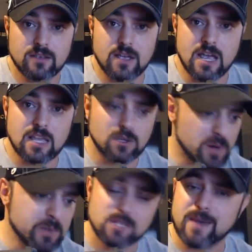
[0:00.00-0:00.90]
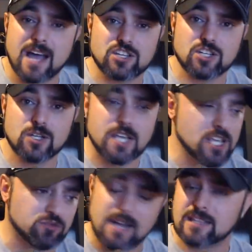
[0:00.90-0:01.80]
And the women's match
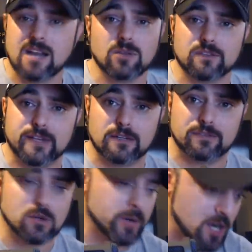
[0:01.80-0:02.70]
is right there with the Fatal 4-Way.